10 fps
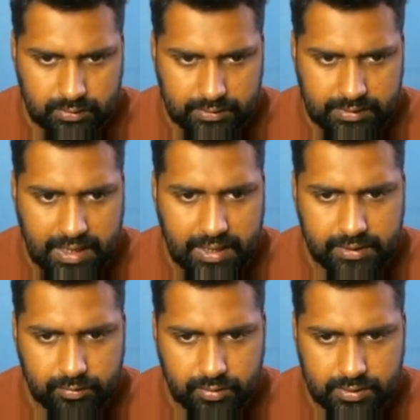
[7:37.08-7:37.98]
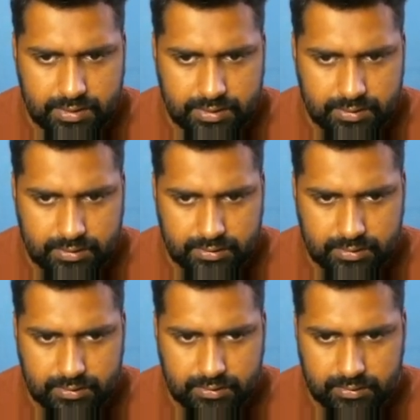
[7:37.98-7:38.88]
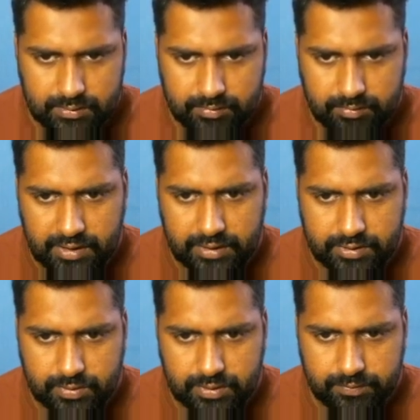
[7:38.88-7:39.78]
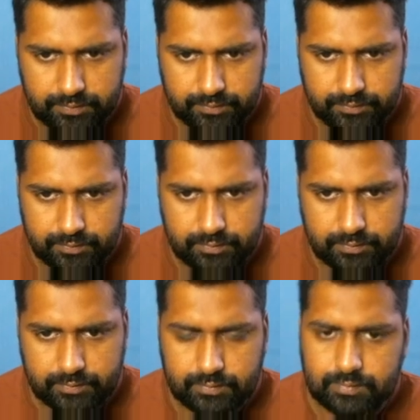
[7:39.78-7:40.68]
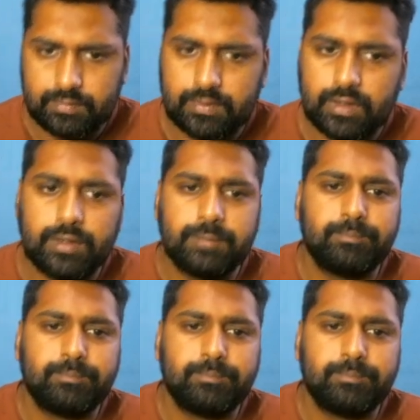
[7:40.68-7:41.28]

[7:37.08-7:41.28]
Tan inverse minus 1. Okay.